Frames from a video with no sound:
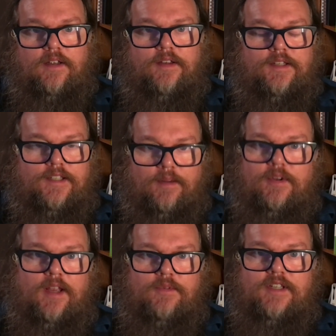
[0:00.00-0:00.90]

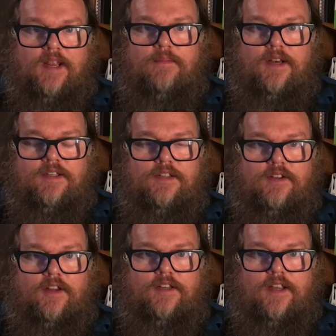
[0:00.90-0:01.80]
sometimes 10 minutes is
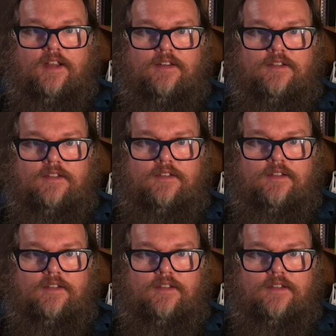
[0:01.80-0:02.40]
all it takes.